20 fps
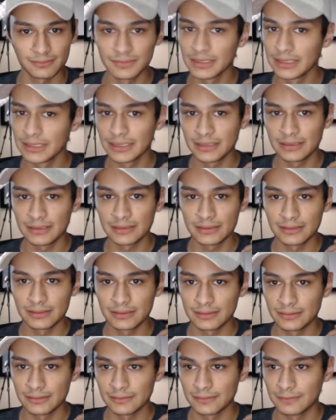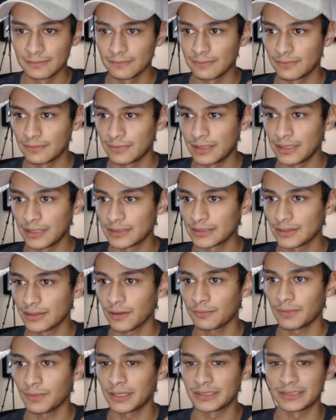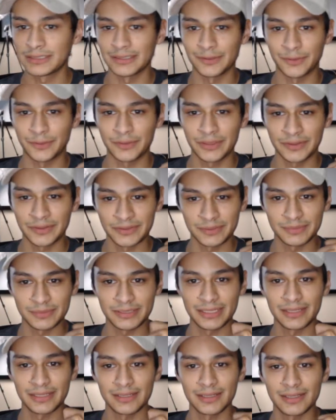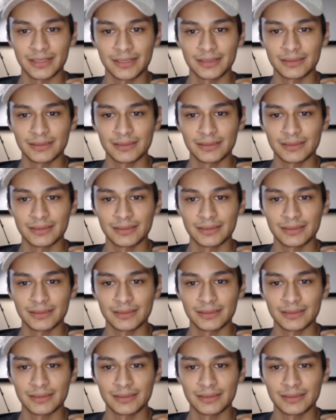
I think it's called Barcelona or something like that.